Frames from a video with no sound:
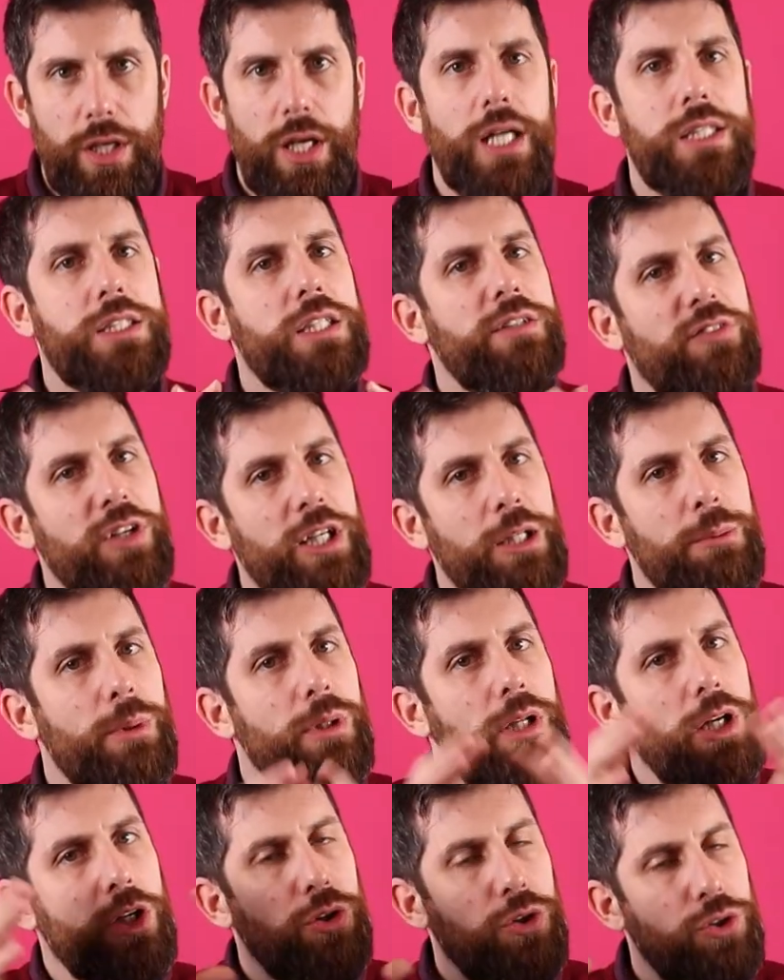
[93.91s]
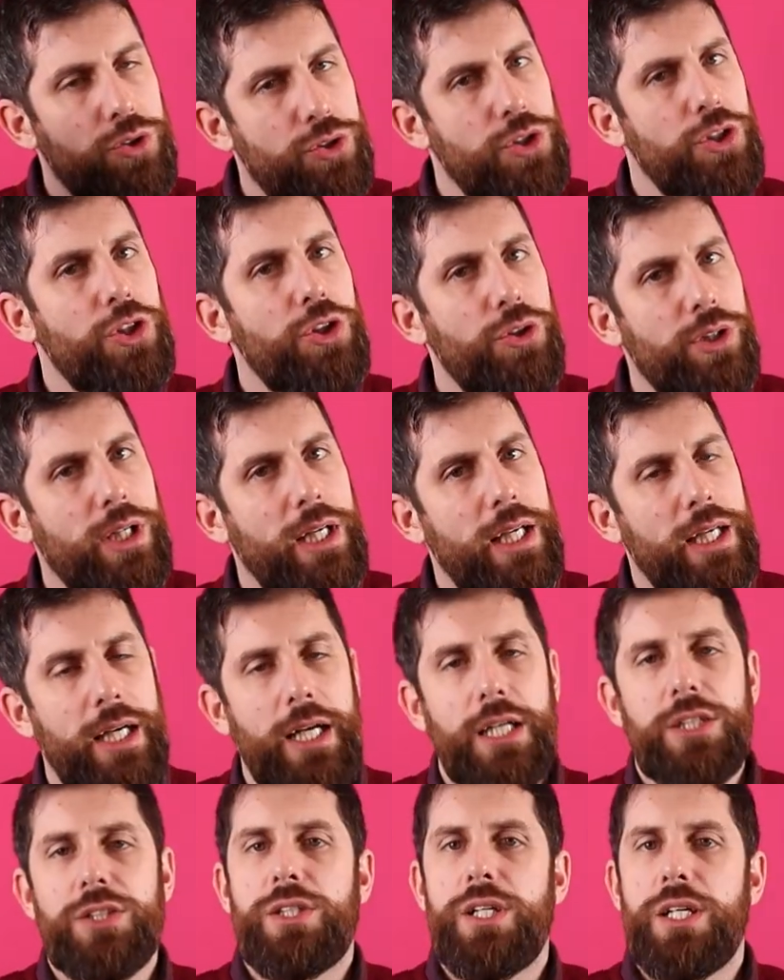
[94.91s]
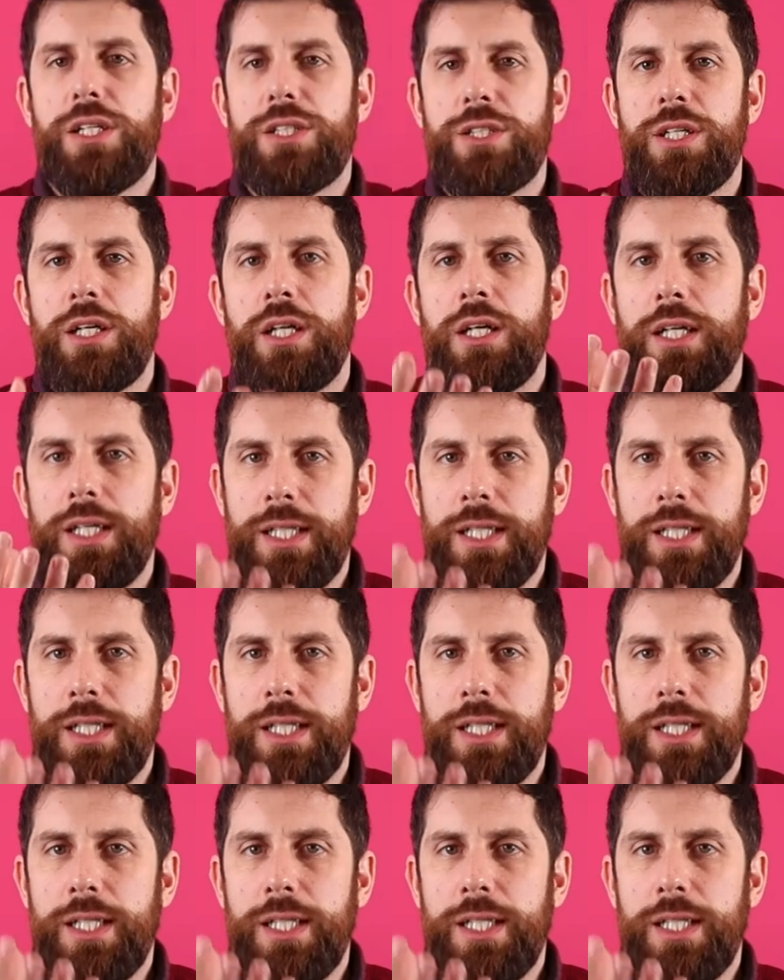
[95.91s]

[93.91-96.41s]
It's available across the UK as this